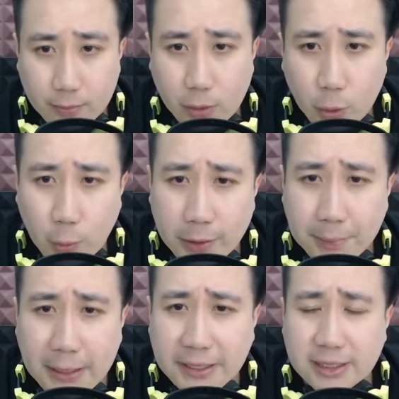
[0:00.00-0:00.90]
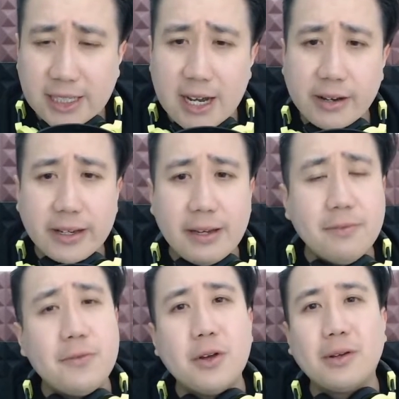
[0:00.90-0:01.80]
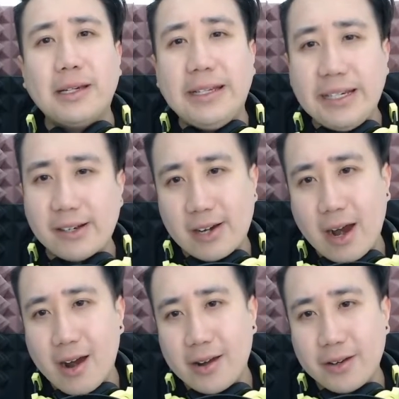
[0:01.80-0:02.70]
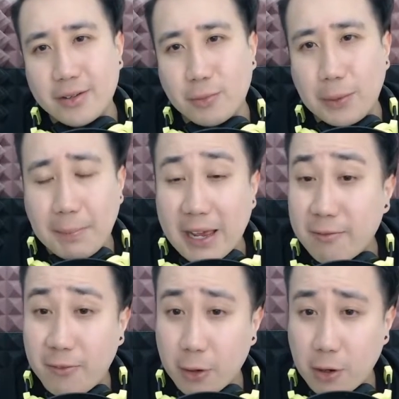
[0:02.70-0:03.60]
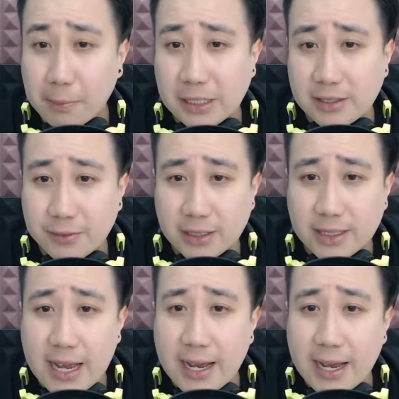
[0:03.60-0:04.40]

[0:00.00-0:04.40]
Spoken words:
When you play this card, if your leader card, we play 4 copies of this guy,